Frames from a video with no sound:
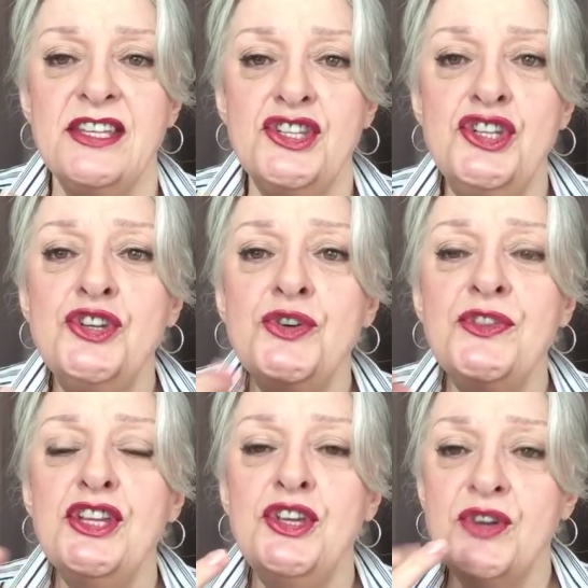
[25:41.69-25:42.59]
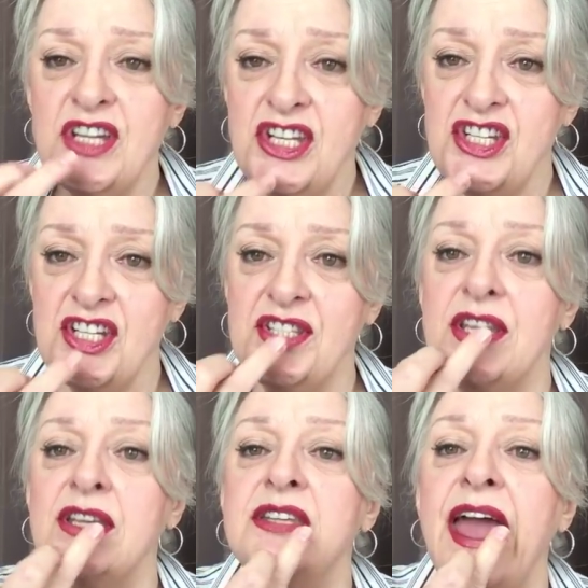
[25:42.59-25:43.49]
is do you know that you can just
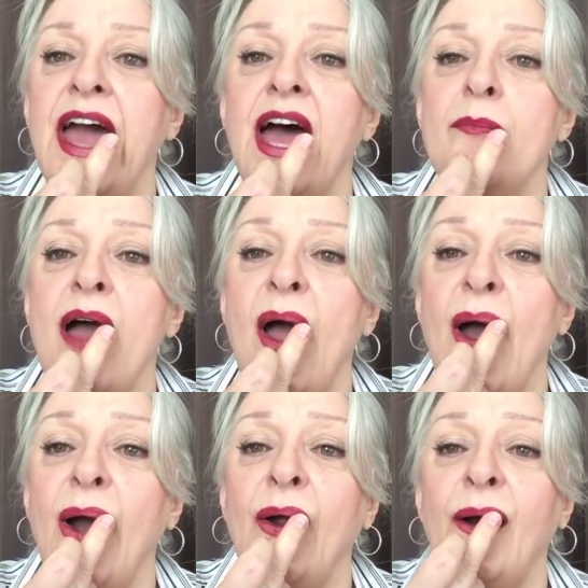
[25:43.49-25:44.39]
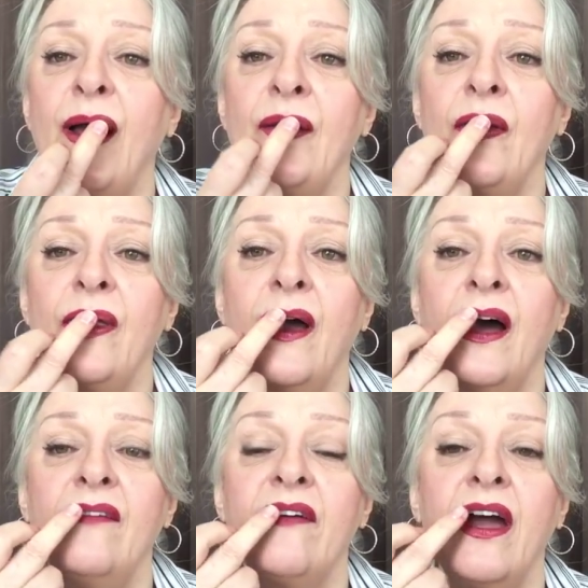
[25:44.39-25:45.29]
dab across the
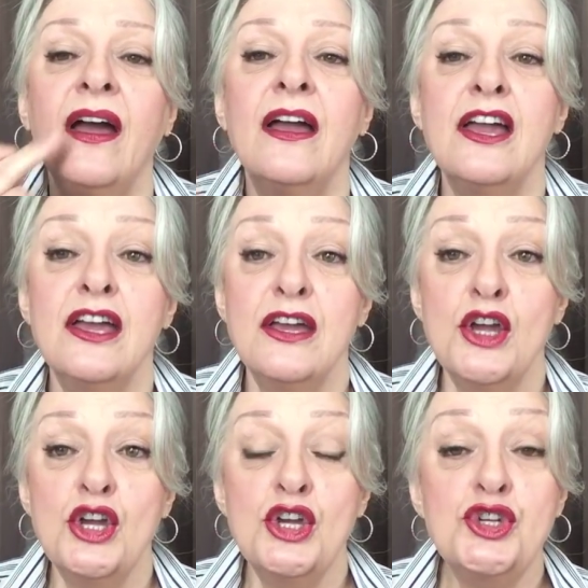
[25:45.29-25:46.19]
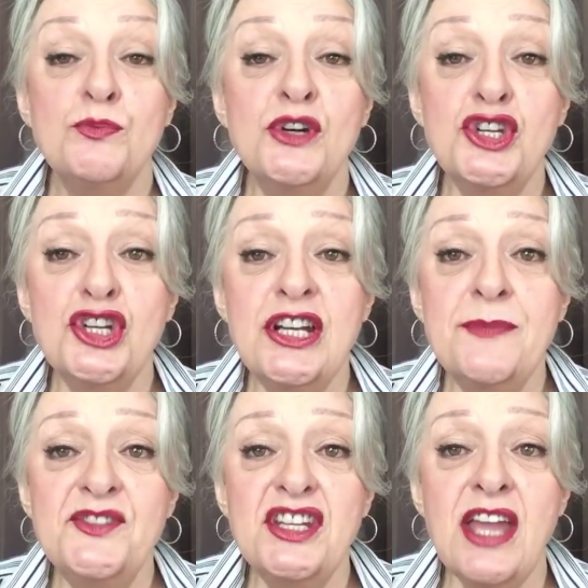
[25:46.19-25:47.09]
top, smush your
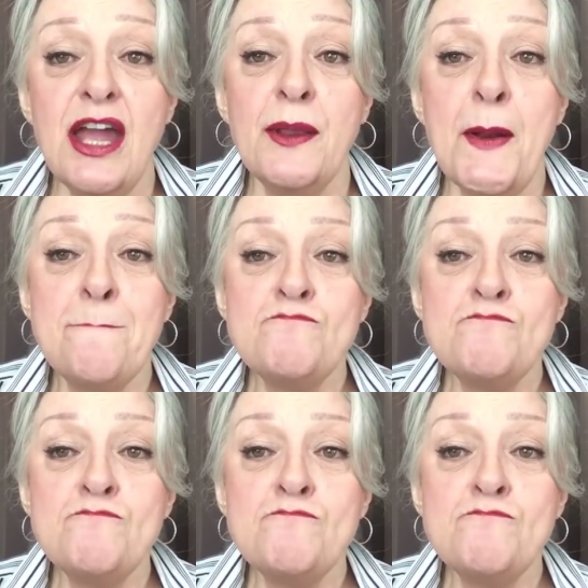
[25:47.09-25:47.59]
lips together,